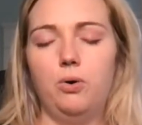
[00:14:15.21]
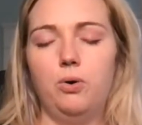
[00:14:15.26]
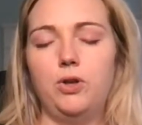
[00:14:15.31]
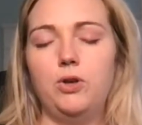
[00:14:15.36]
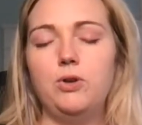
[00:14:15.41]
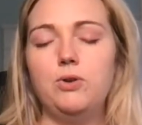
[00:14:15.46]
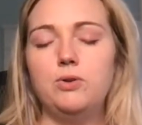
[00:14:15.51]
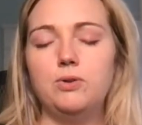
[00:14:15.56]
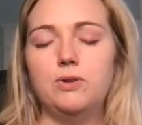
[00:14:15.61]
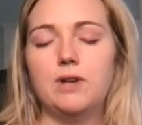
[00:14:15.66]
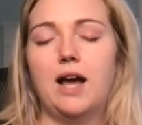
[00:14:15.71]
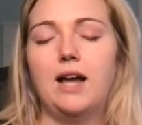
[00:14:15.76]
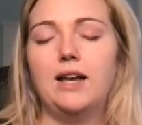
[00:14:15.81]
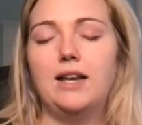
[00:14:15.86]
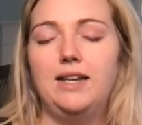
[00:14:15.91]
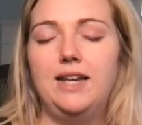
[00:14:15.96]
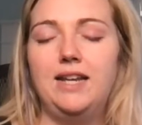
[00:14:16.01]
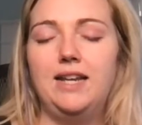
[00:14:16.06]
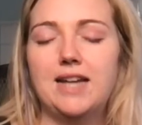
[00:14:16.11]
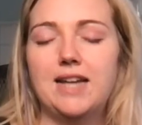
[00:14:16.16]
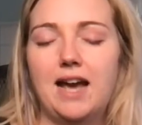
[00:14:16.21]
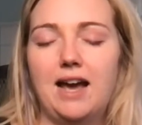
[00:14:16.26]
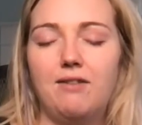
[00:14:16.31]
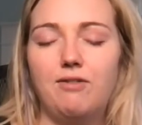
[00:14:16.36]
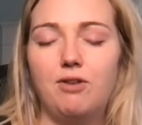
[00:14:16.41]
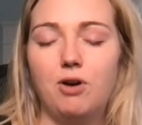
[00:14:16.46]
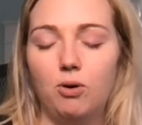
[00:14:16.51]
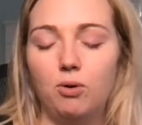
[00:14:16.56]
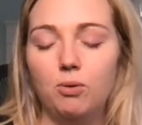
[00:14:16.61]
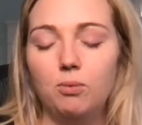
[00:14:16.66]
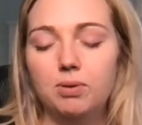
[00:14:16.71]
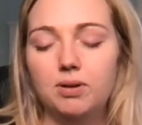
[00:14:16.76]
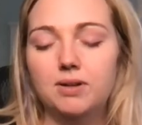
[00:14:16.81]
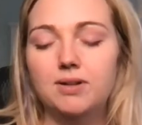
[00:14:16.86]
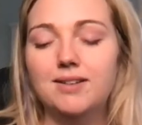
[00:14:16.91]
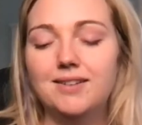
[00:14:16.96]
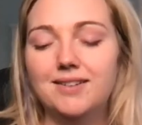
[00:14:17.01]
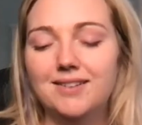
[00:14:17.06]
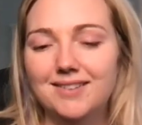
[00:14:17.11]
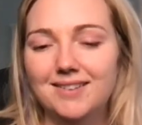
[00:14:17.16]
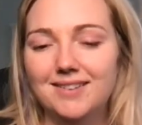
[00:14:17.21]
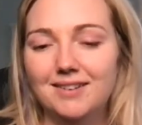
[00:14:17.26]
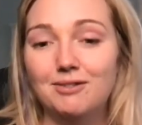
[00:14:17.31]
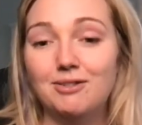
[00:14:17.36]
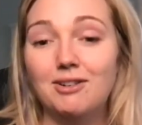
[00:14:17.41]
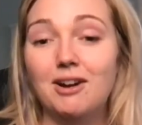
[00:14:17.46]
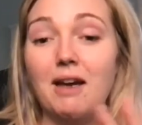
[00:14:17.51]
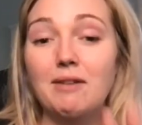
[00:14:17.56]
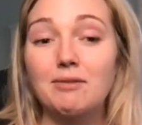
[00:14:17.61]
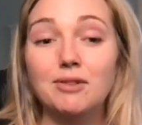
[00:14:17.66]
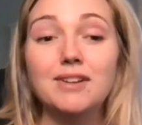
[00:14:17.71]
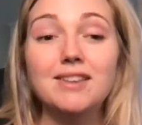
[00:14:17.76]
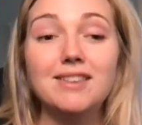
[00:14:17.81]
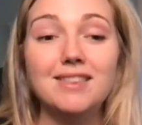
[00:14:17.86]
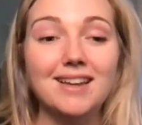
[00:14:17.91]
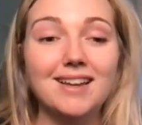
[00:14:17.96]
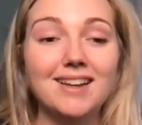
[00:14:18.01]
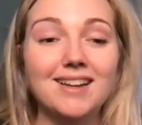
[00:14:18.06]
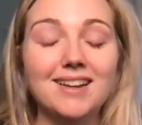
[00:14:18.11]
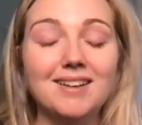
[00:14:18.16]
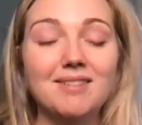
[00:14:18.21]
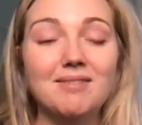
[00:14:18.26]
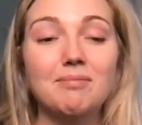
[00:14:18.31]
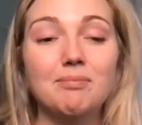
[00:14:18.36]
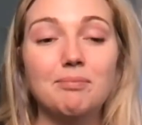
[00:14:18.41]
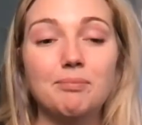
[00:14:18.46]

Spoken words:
You do not need to have hope for everything.